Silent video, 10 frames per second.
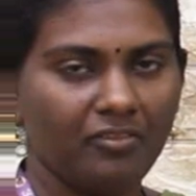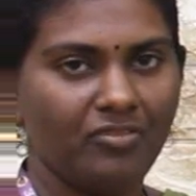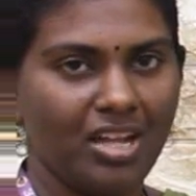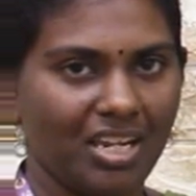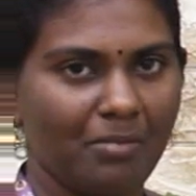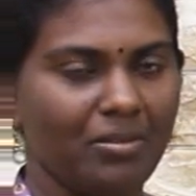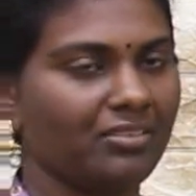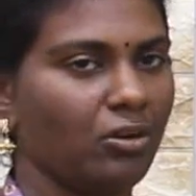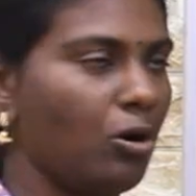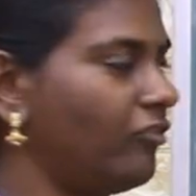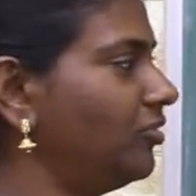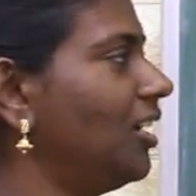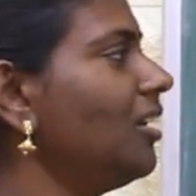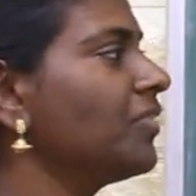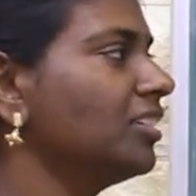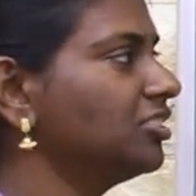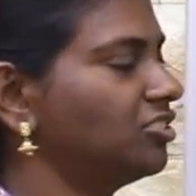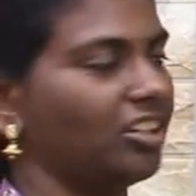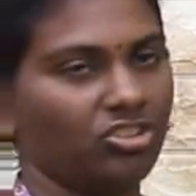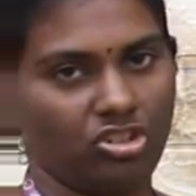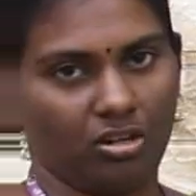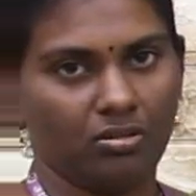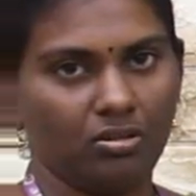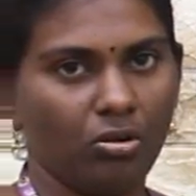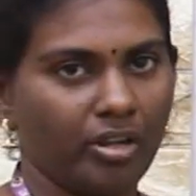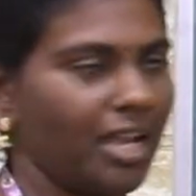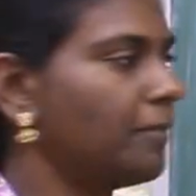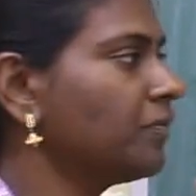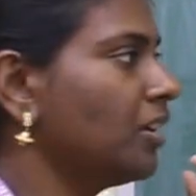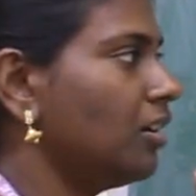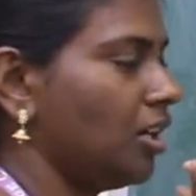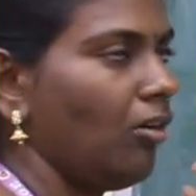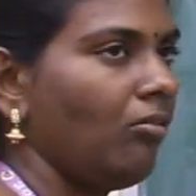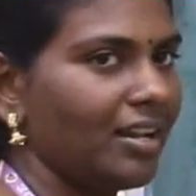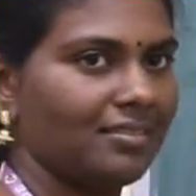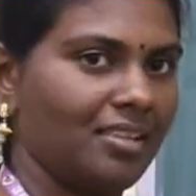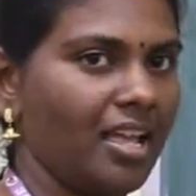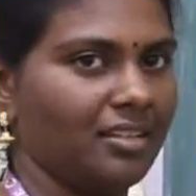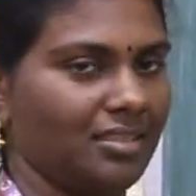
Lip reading: the variables of the structure. Okay. Now let's see